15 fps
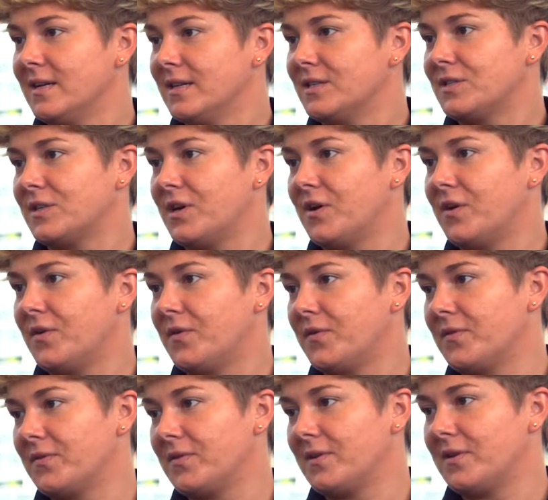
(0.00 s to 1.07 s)

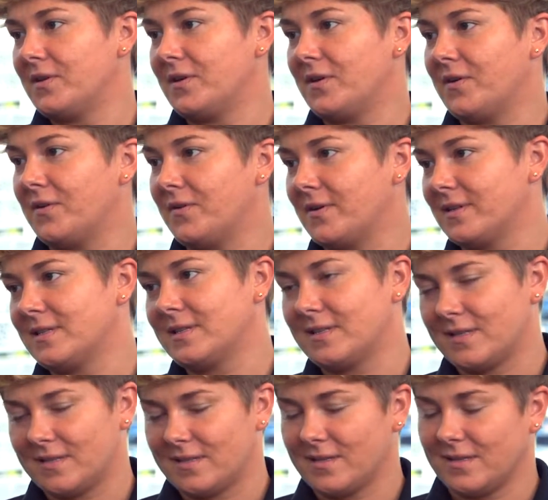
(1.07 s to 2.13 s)
so, you know,
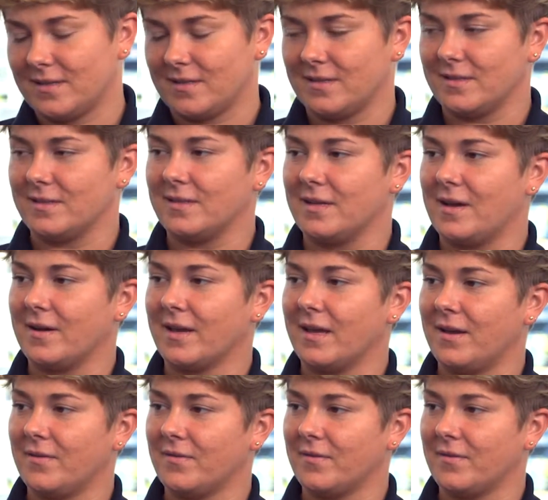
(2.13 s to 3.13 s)
it's, I can't